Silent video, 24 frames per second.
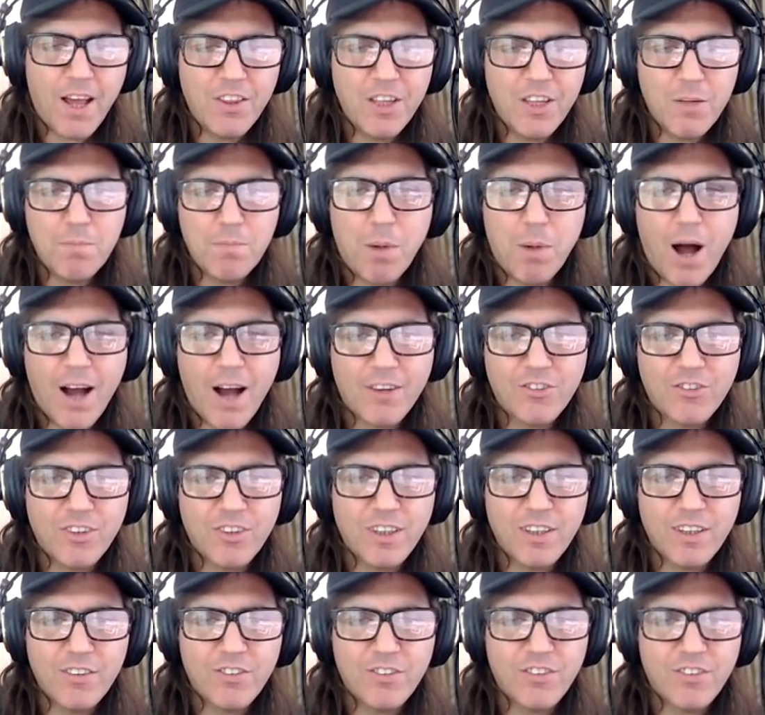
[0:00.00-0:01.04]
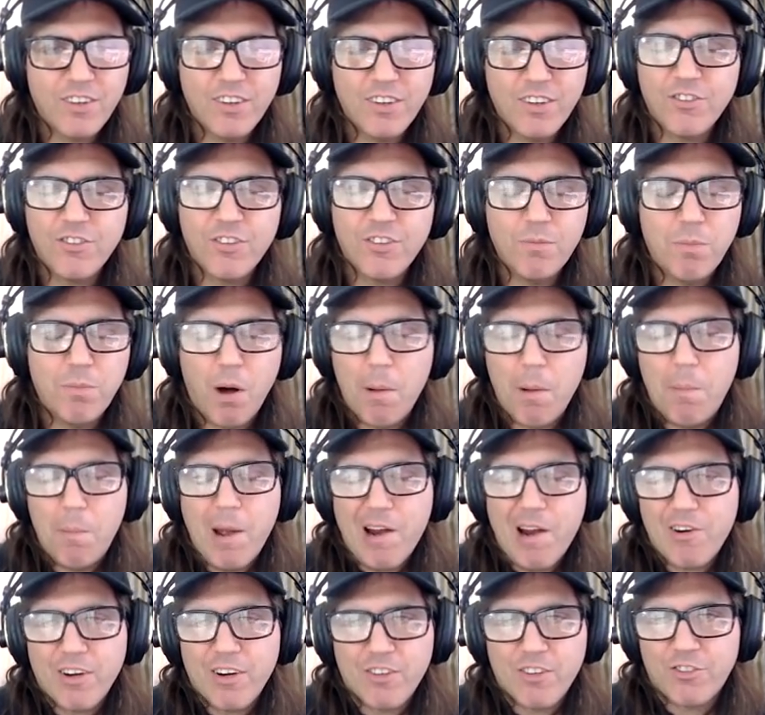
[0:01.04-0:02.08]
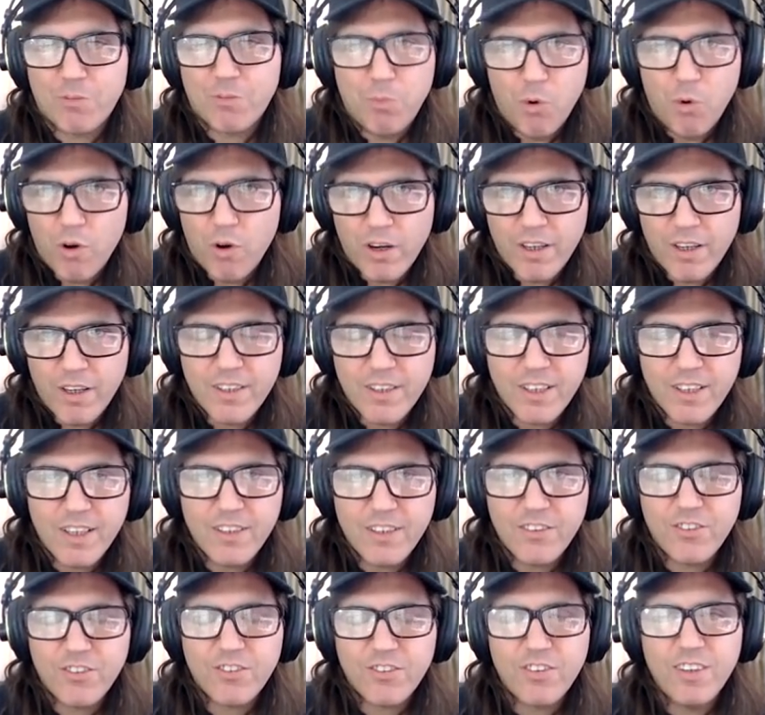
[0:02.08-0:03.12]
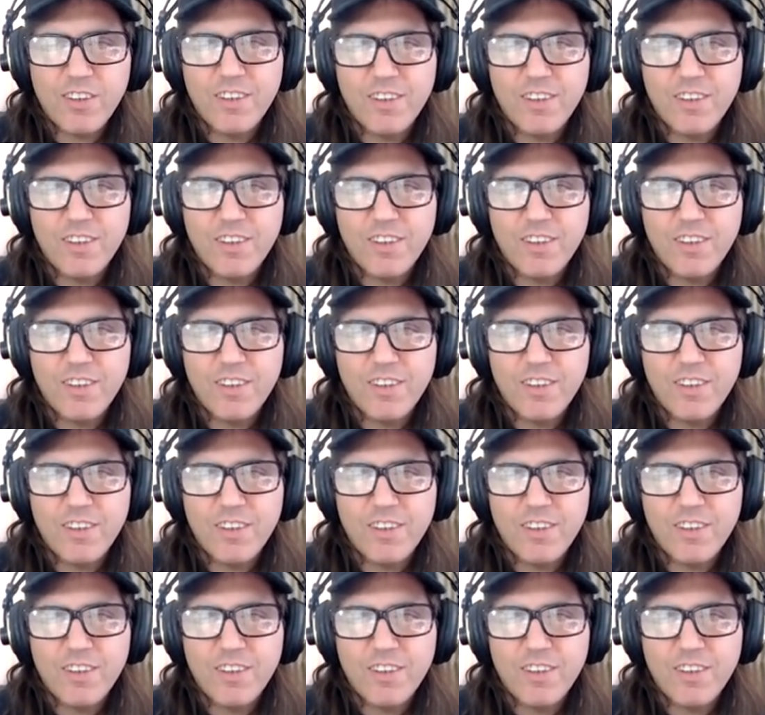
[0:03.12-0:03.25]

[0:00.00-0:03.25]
think boxing is is a barbaric sport. I think it's